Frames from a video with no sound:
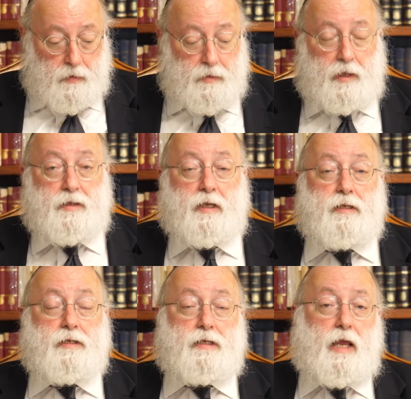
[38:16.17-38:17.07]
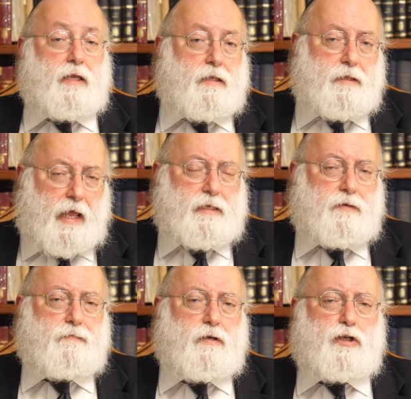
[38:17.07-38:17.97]
That the Yidden said, and
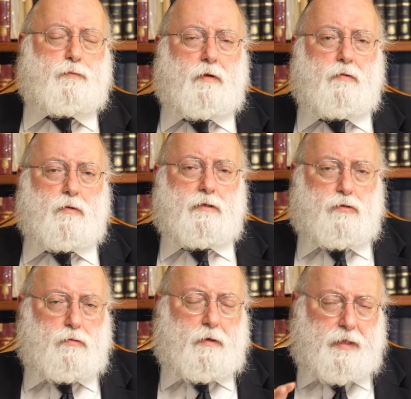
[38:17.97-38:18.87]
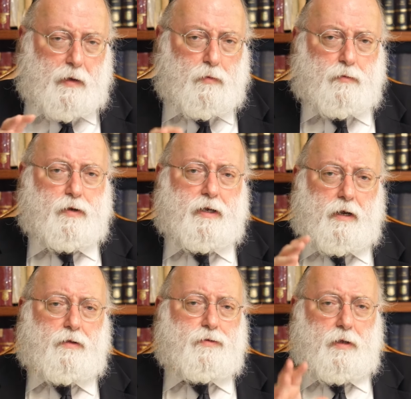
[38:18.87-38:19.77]
Nishma, we'll do and then we'll read
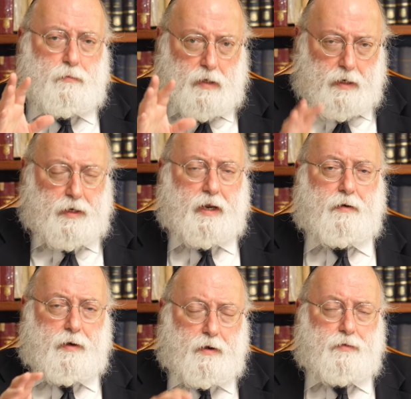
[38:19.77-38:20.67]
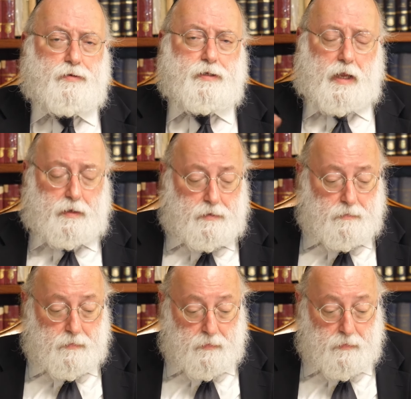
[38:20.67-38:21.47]
and, under, and hear and understand.